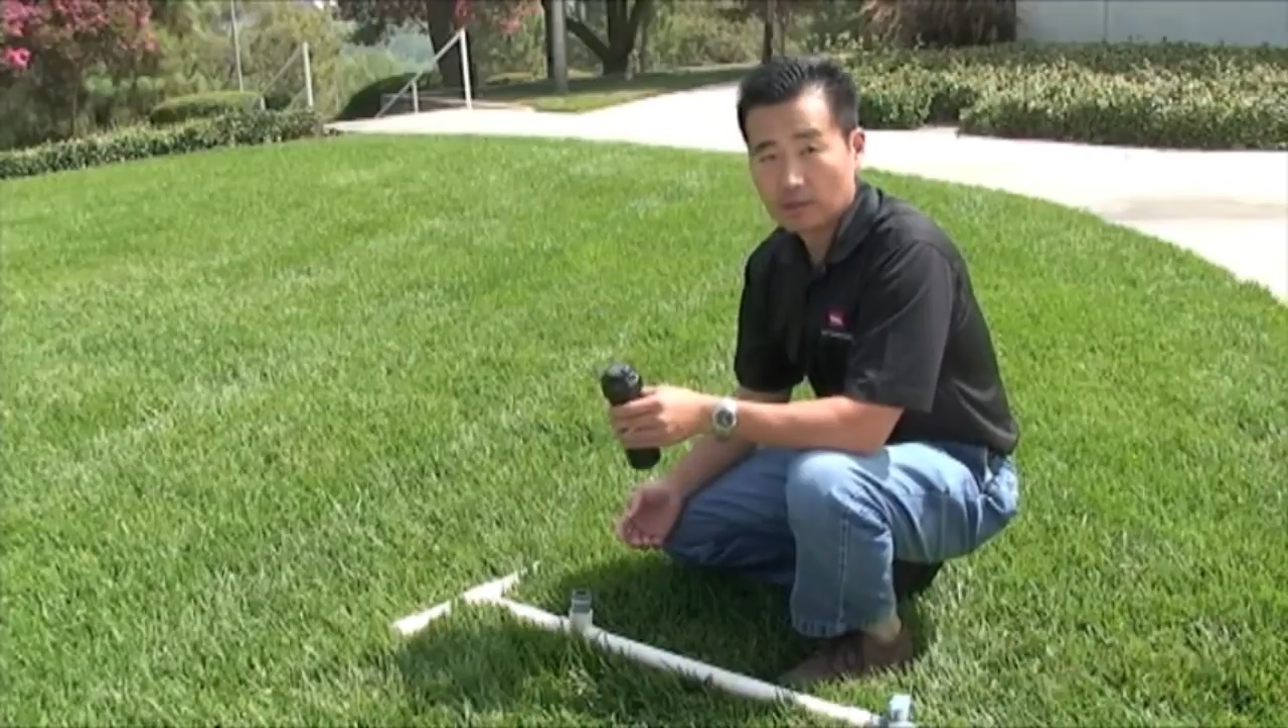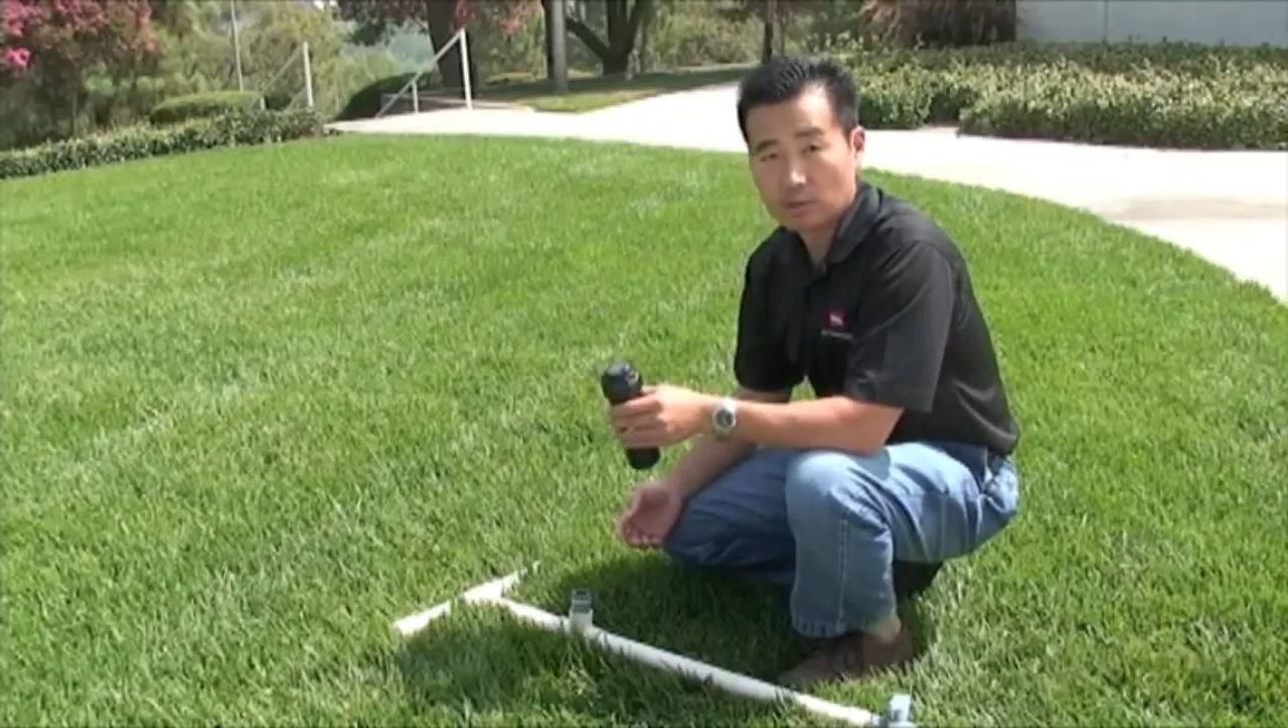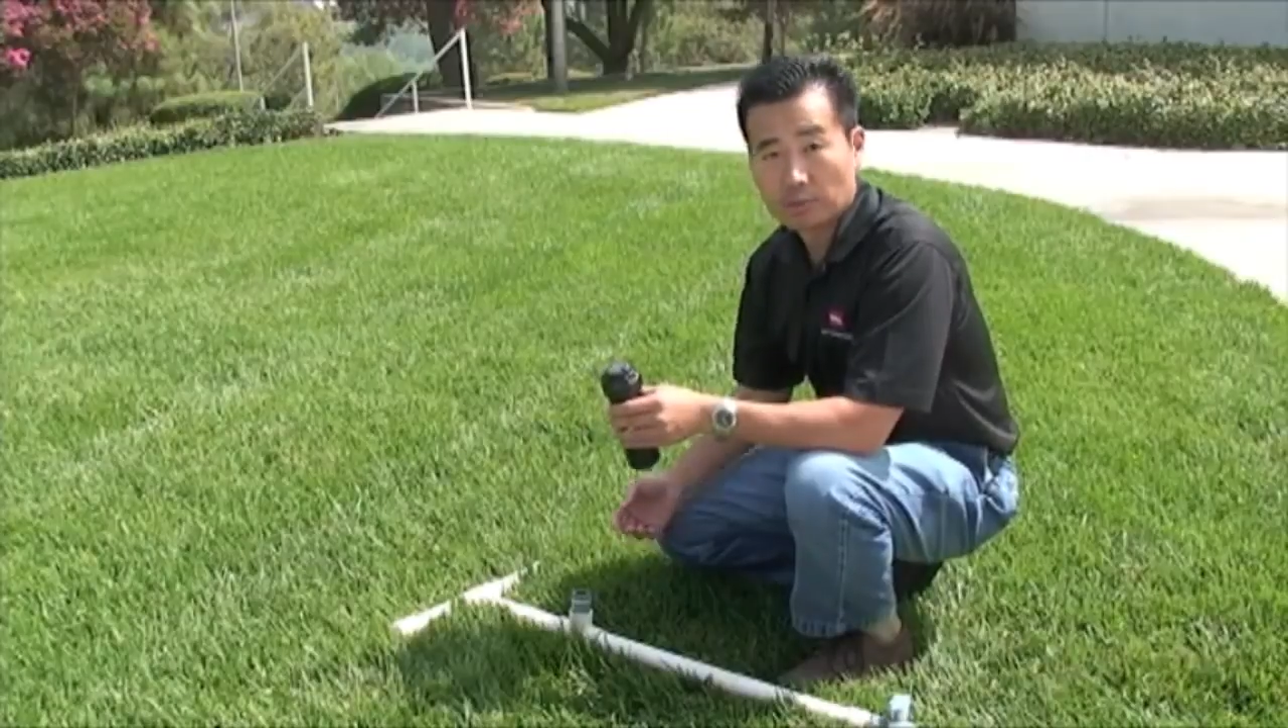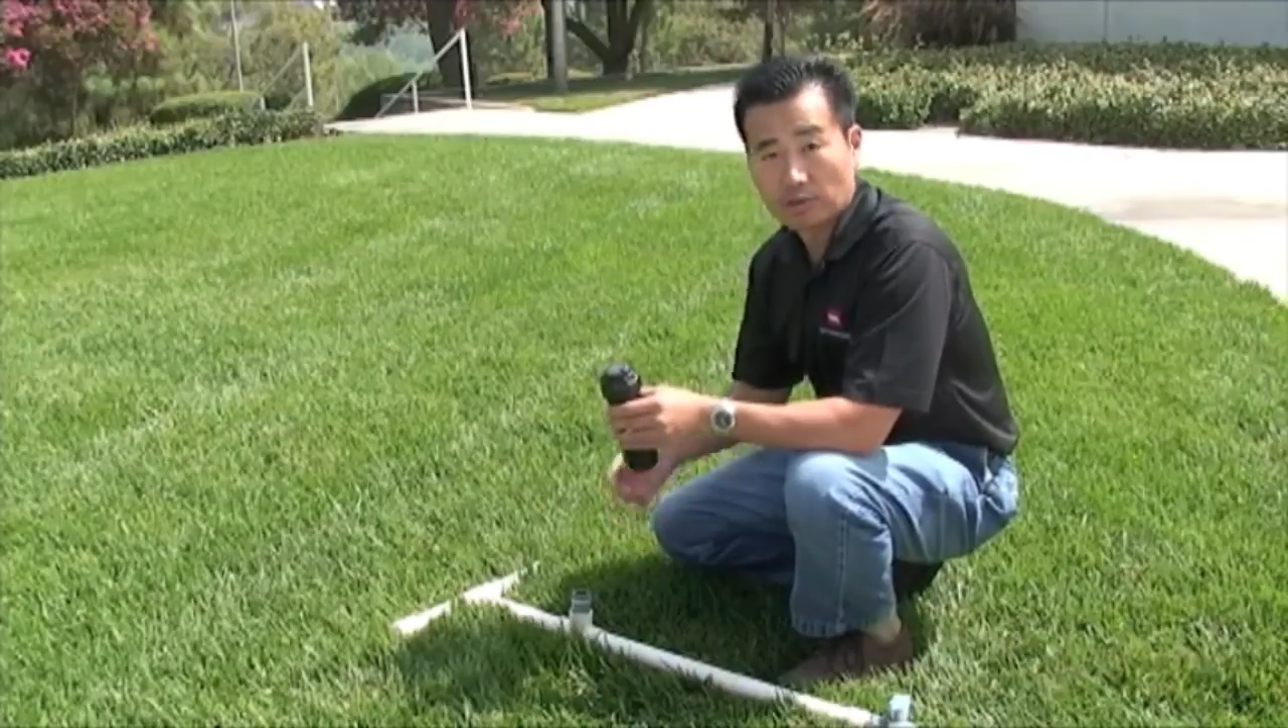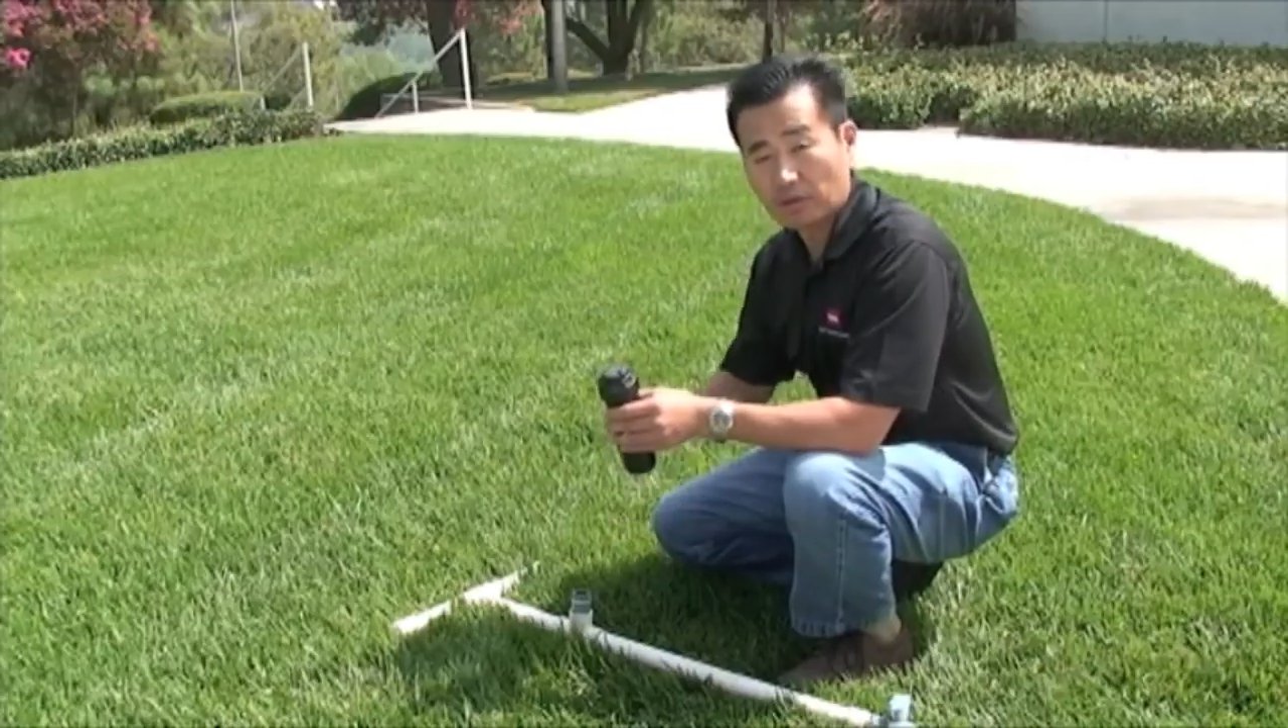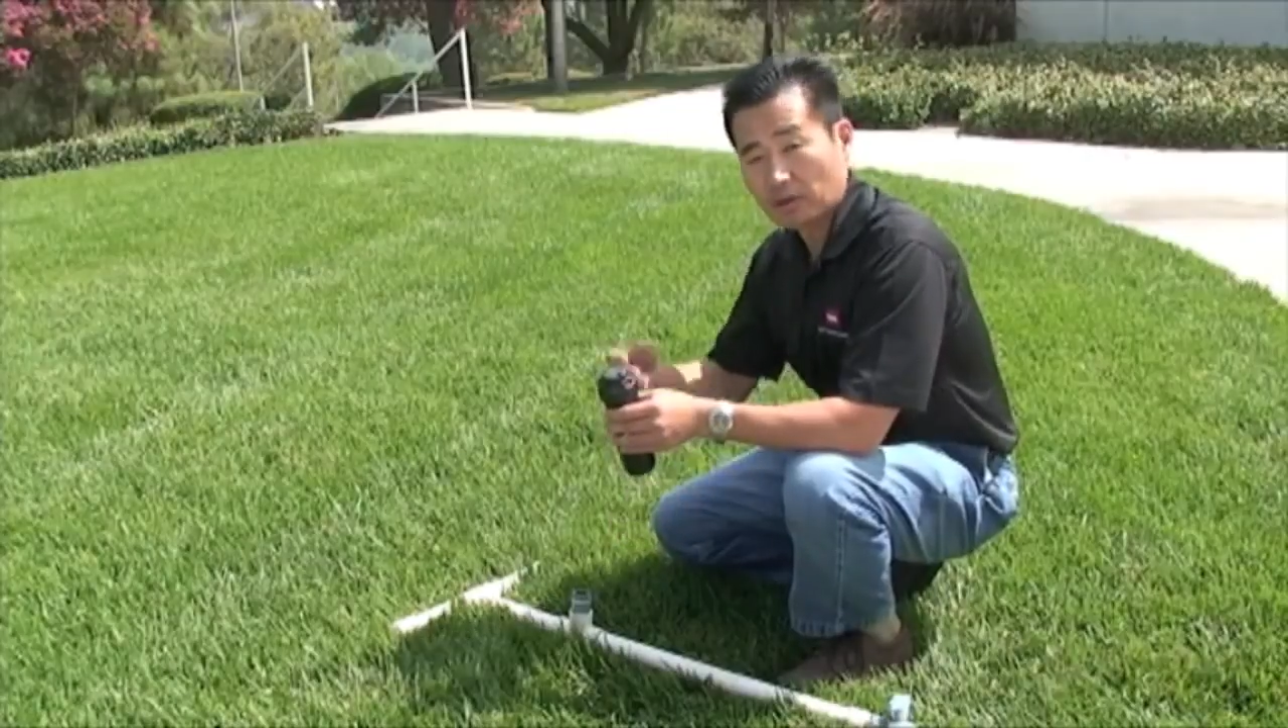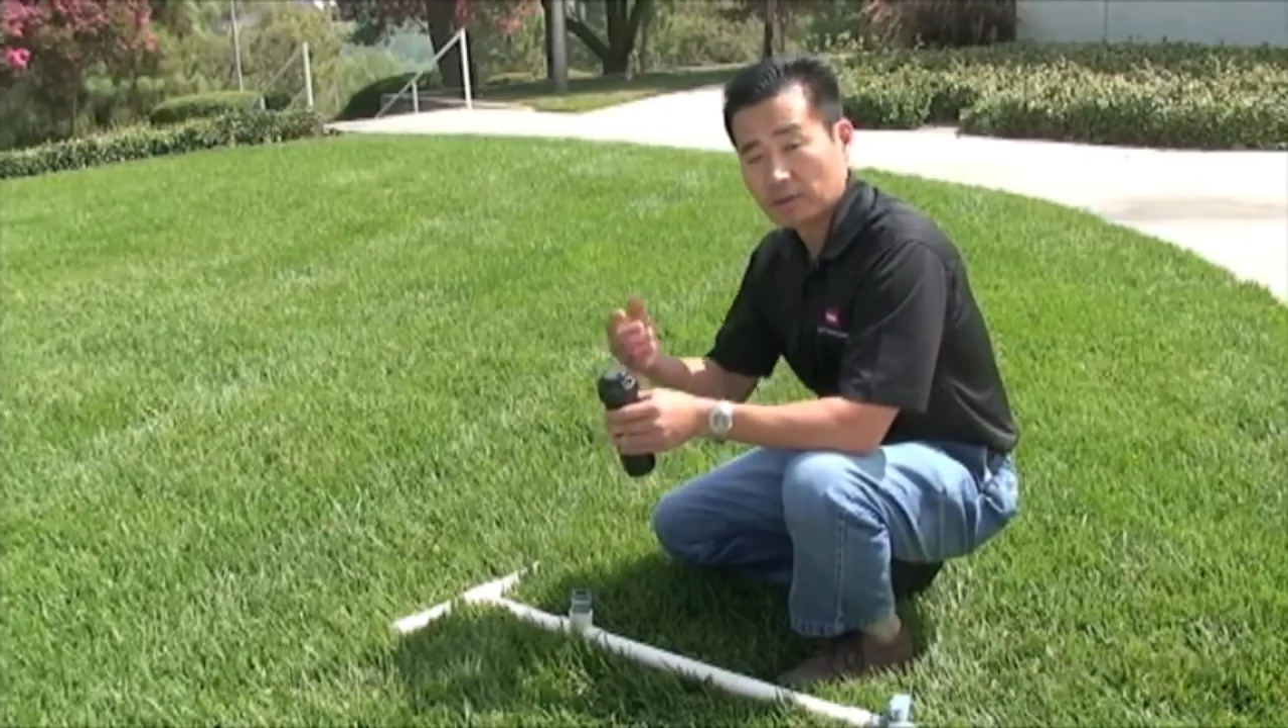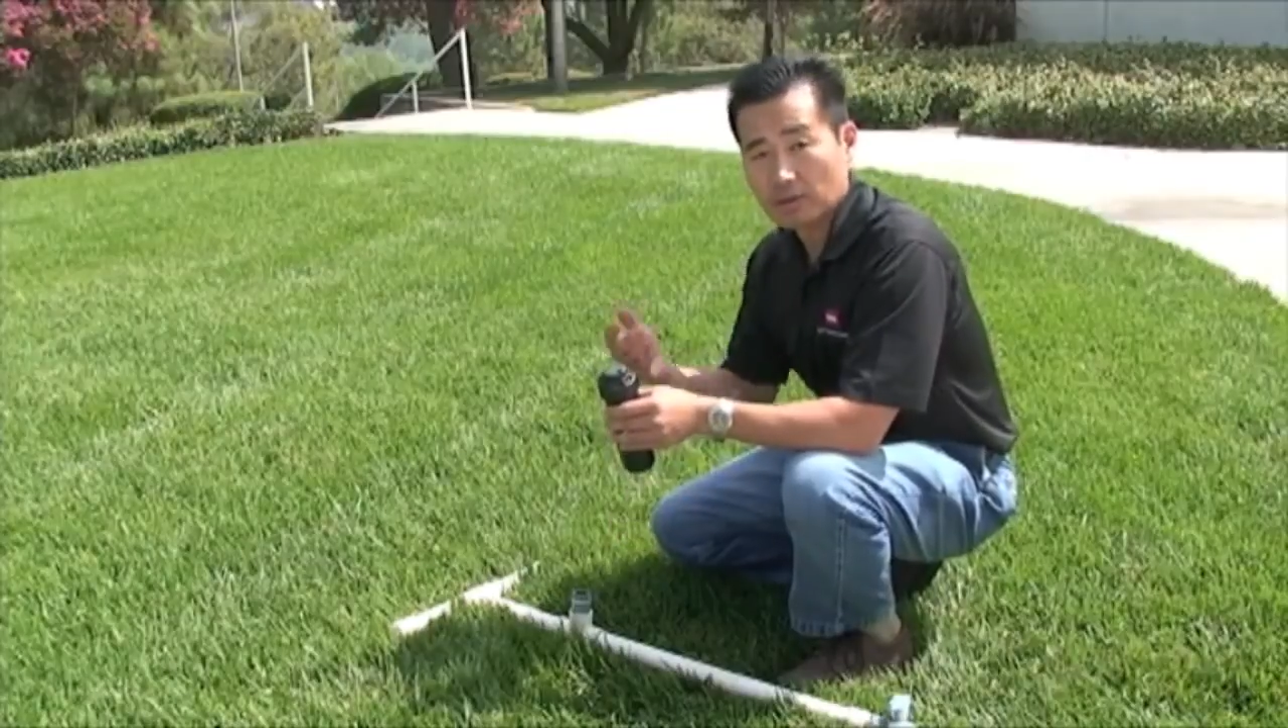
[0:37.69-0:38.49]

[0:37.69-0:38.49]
debris sucked